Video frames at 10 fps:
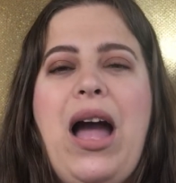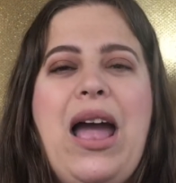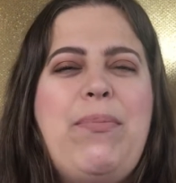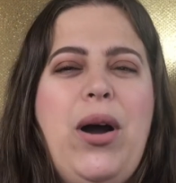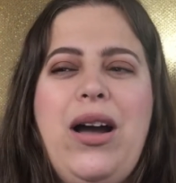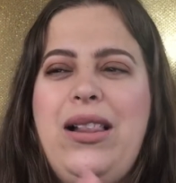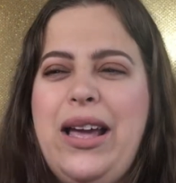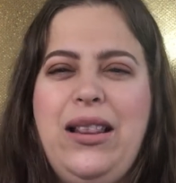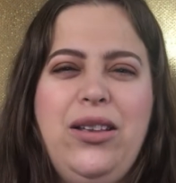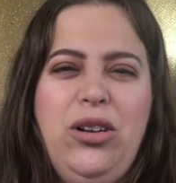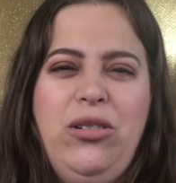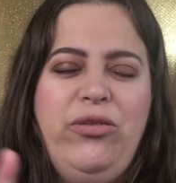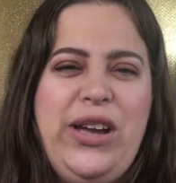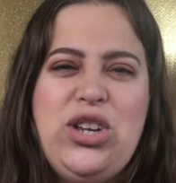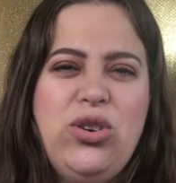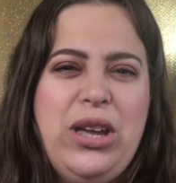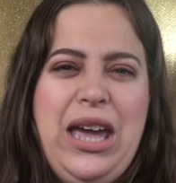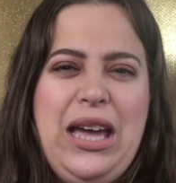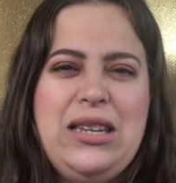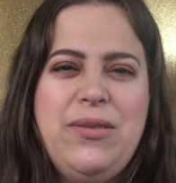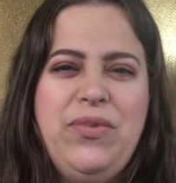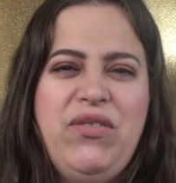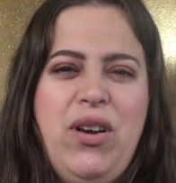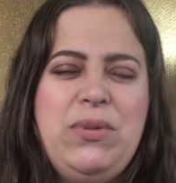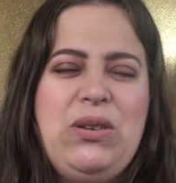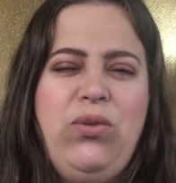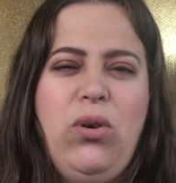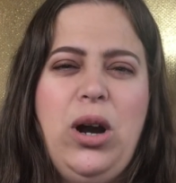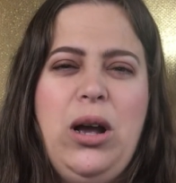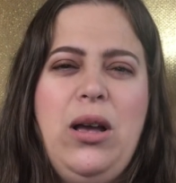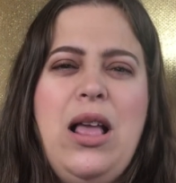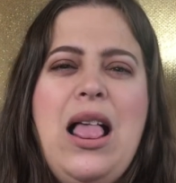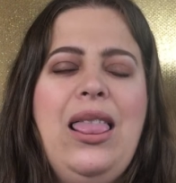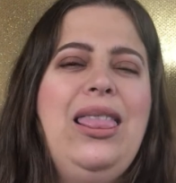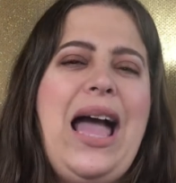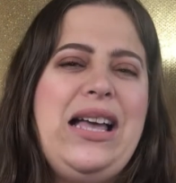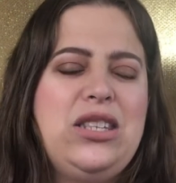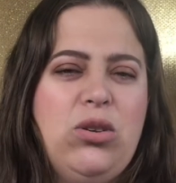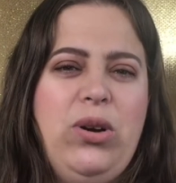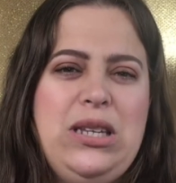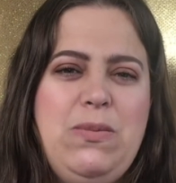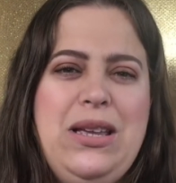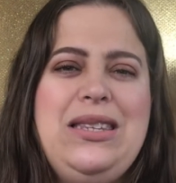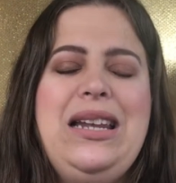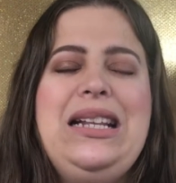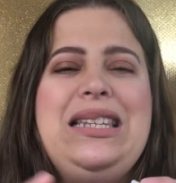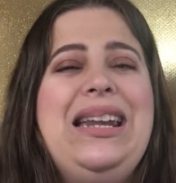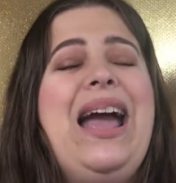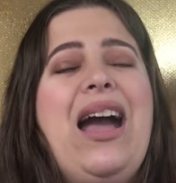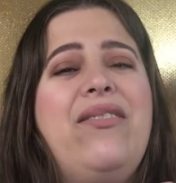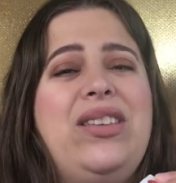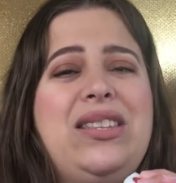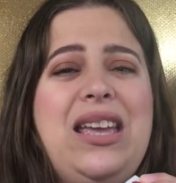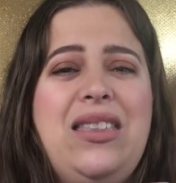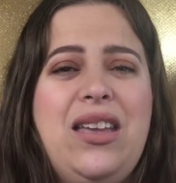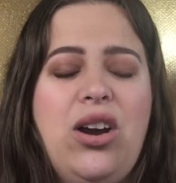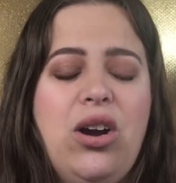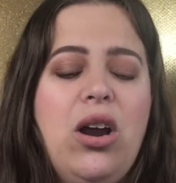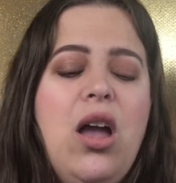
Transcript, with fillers: I bought like a little facial kit from Sephora last Christmas and it did have this in there.